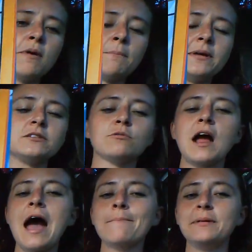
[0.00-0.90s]
puppies
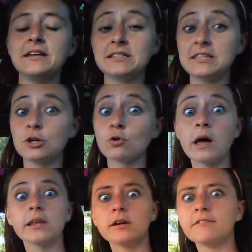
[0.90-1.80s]
were happy to see
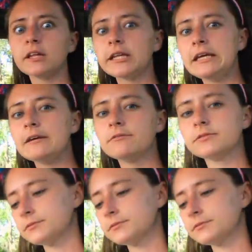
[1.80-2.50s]
Cruella de Vil leave?